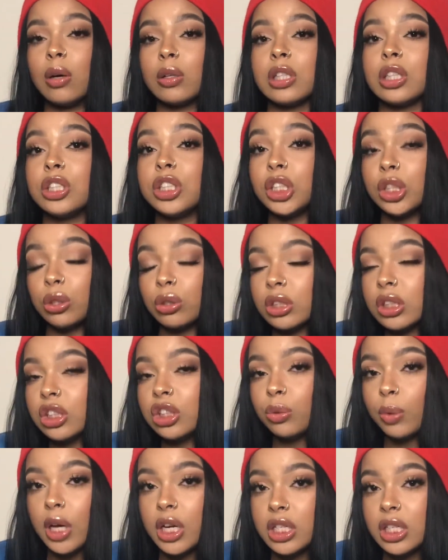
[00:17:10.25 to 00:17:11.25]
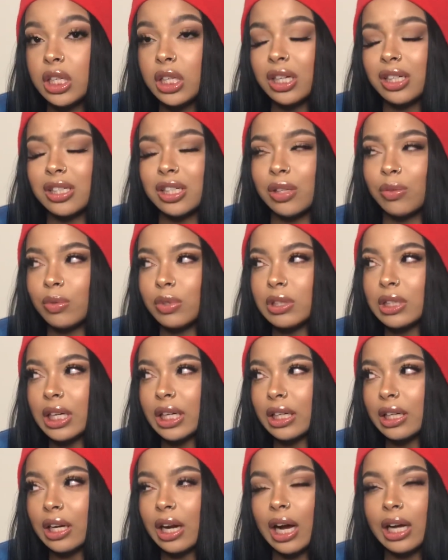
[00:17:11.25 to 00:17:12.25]
was a chill situation, because he was
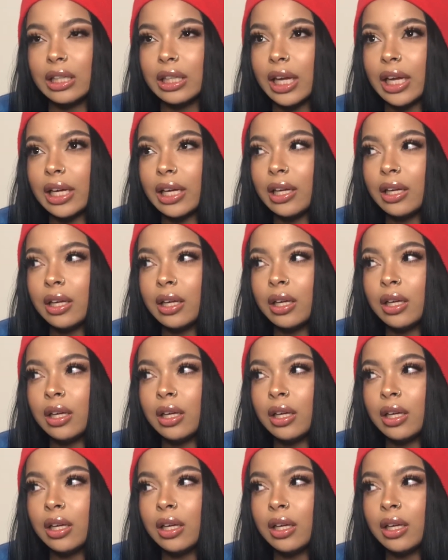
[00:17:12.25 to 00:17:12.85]
like not like.